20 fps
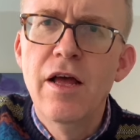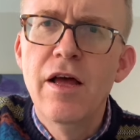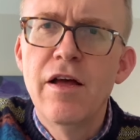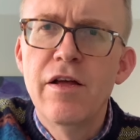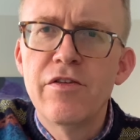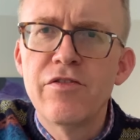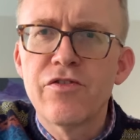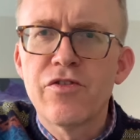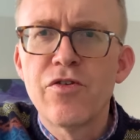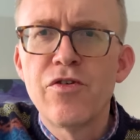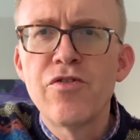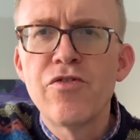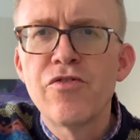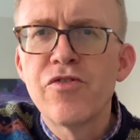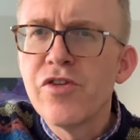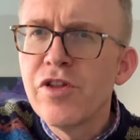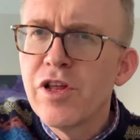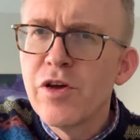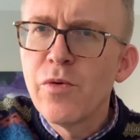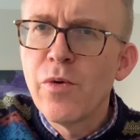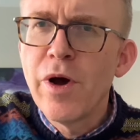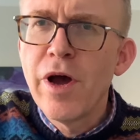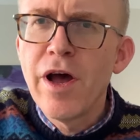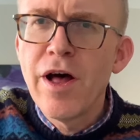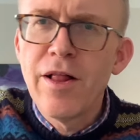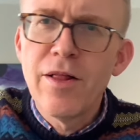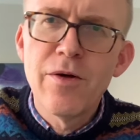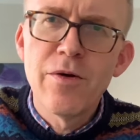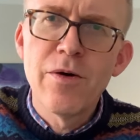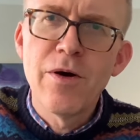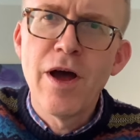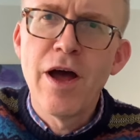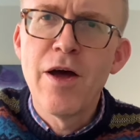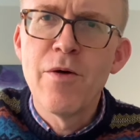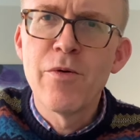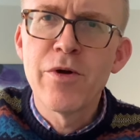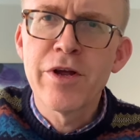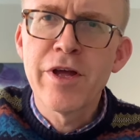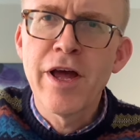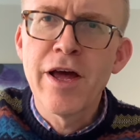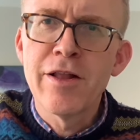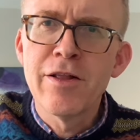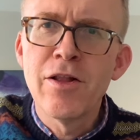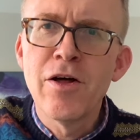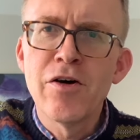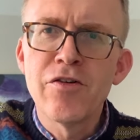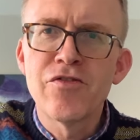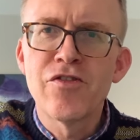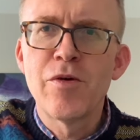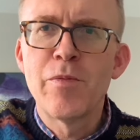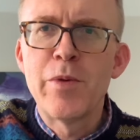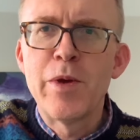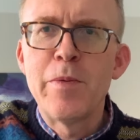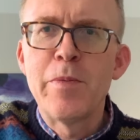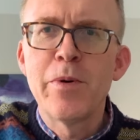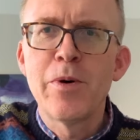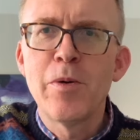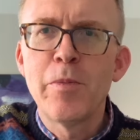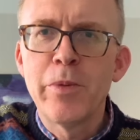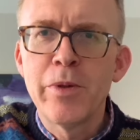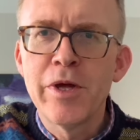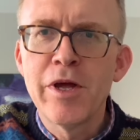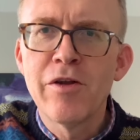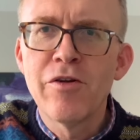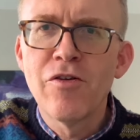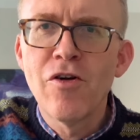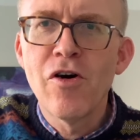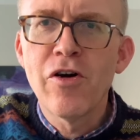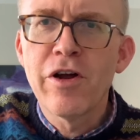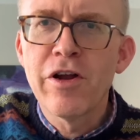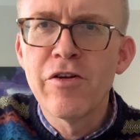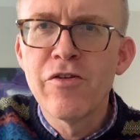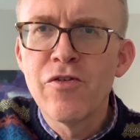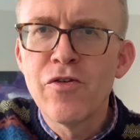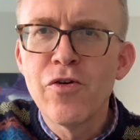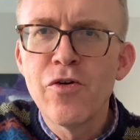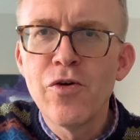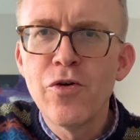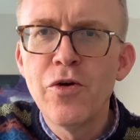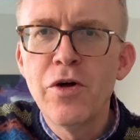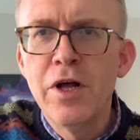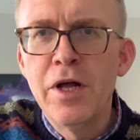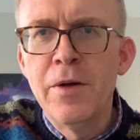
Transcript: It's going really well, and we're getting lots of people playing rock and roll,